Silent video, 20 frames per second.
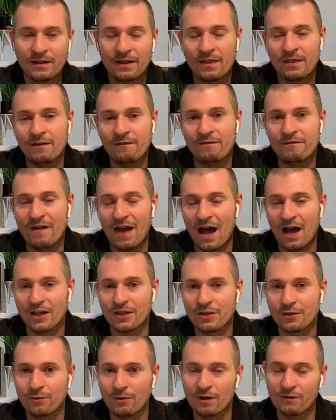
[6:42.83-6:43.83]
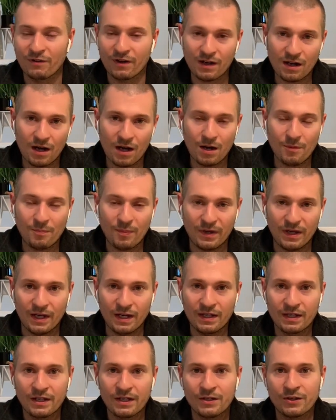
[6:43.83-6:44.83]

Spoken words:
the value of a company.